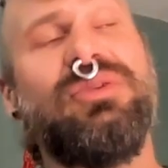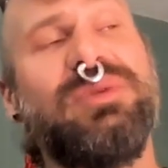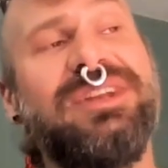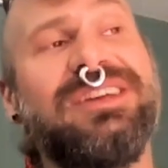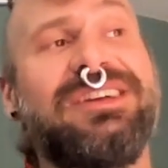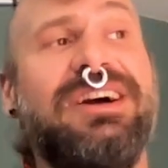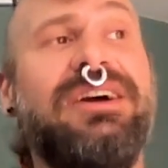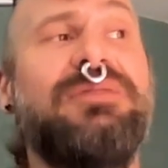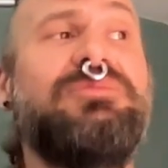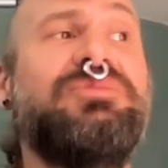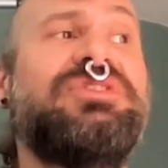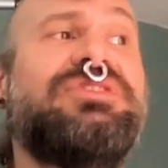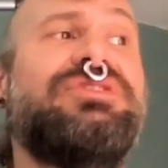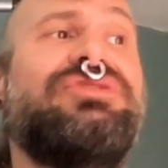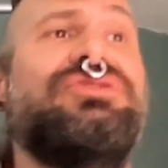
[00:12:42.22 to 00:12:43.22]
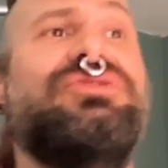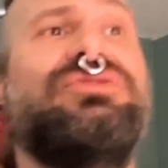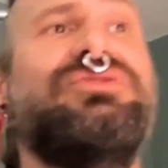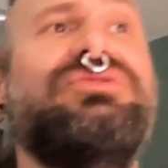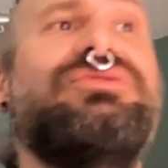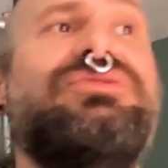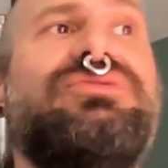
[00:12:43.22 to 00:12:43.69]
when it comes
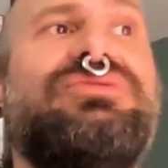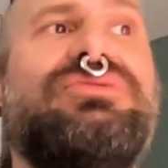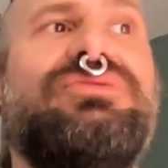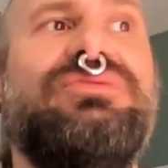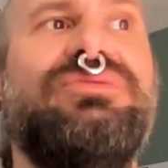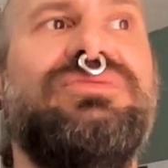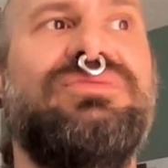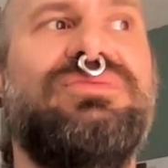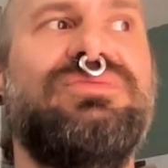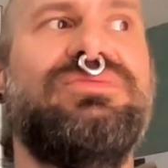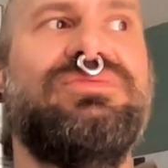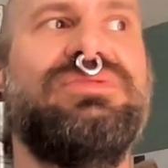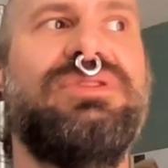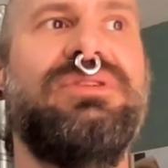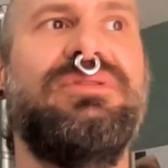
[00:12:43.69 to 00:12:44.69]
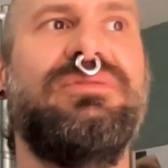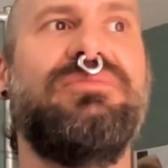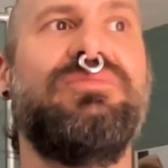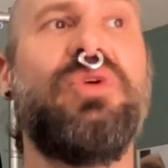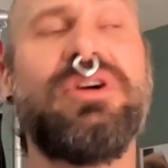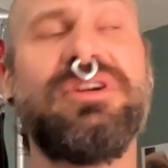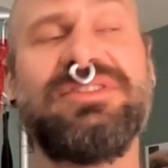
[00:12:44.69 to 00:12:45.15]
to
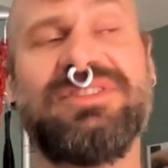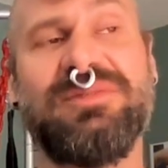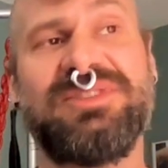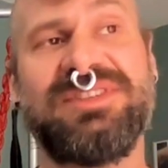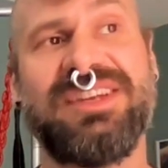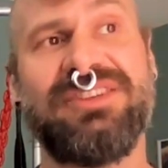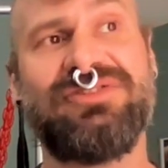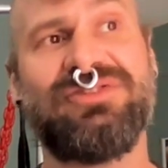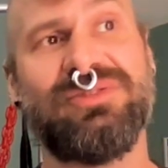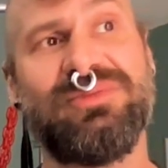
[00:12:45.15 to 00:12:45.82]
more substantial